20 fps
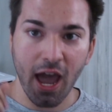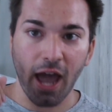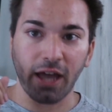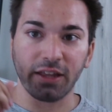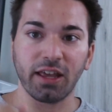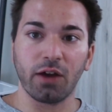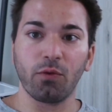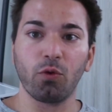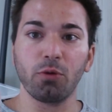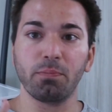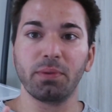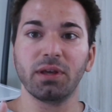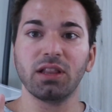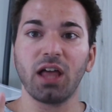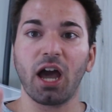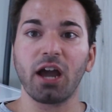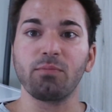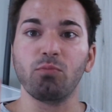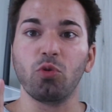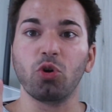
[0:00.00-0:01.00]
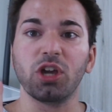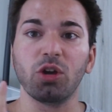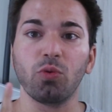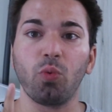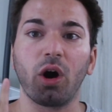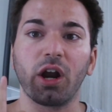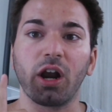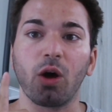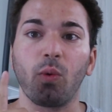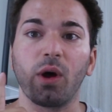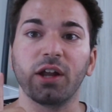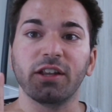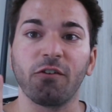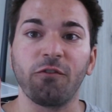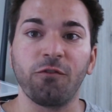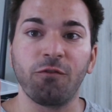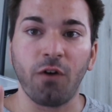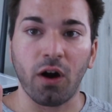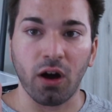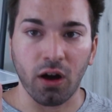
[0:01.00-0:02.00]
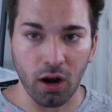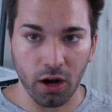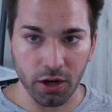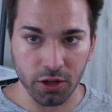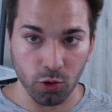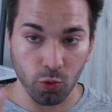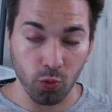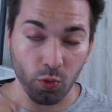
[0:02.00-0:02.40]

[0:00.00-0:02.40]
and they will be like, Mugiwara, where the fuck are you?